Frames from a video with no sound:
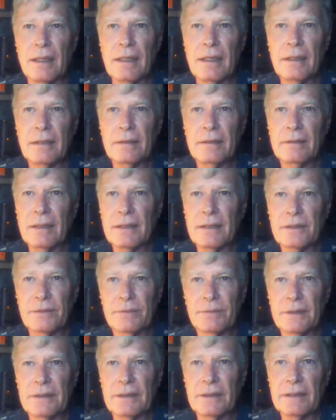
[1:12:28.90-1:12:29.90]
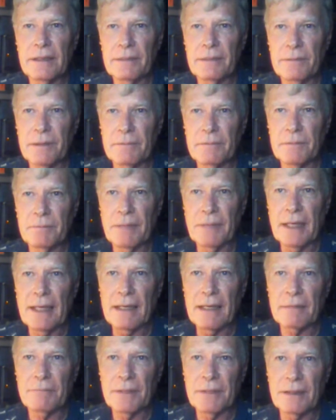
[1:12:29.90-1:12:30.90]
And that's the reason you keep coming
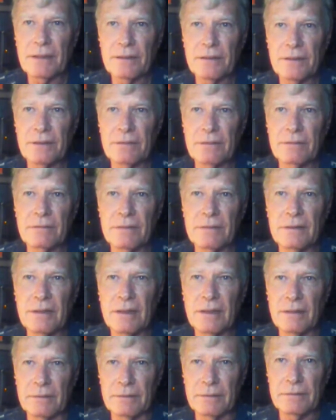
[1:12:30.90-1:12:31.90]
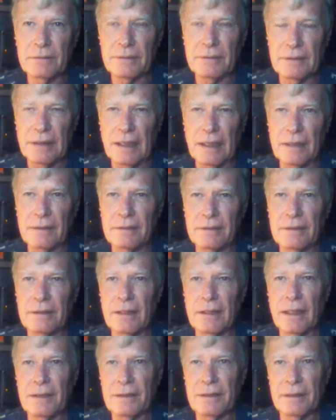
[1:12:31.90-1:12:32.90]
back, because you know you
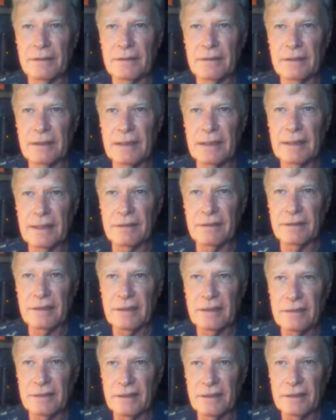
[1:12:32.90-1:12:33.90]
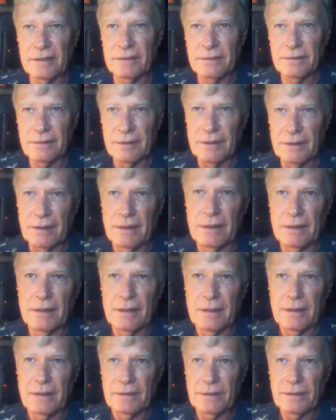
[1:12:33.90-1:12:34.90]
got things to get done.
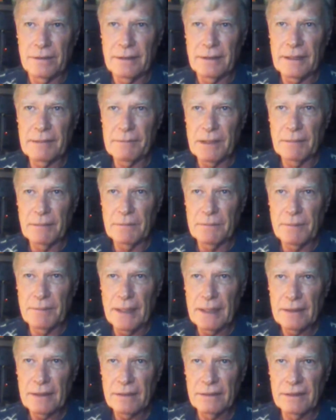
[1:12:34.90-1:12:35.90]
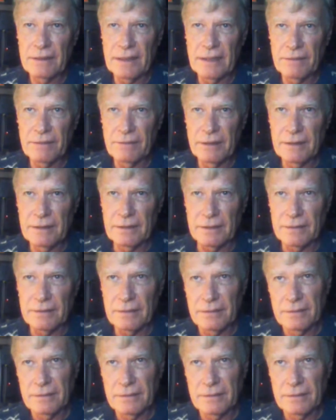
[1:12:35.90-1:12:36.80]
So you keep coming back and get it right.